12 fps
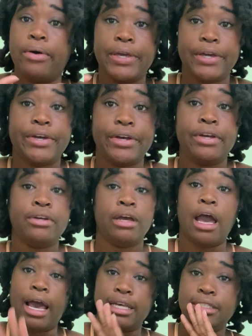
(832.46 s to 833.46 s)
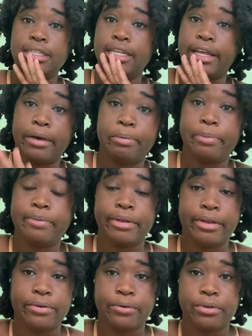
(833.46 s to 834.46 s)
here. I see a lot of people, they
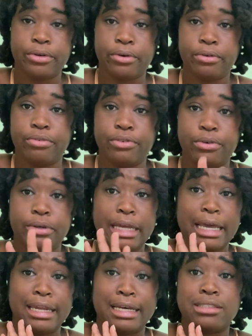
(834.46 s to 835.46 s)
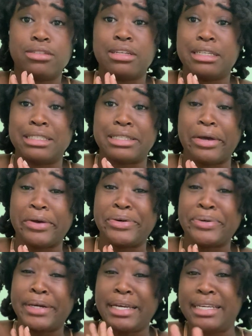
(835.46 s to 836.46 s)
don't grow their own food. And I saw these
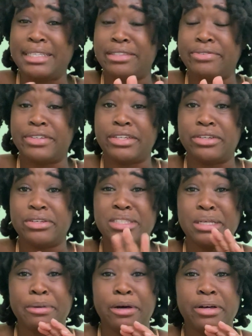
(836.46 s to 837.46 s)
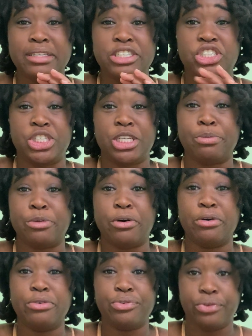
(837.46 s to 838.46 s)
crazy videos about all these
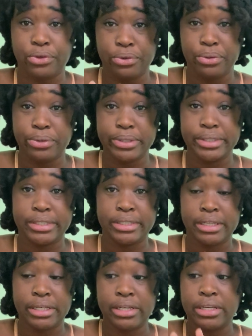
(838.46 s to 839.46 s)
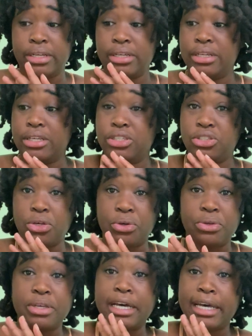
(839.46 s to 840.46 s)
GMO foods. So
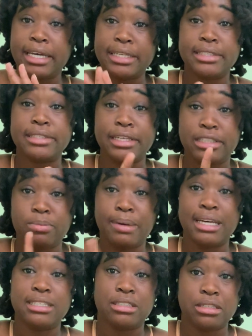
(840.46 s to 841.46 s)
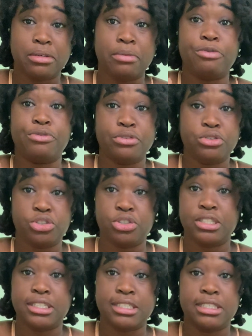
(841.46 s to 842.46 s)
you guys need to buy some fruit
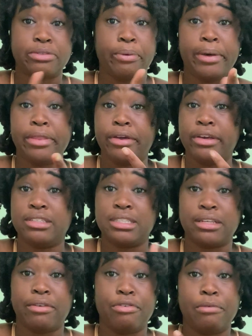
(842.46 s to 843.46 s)
trees, whether it's for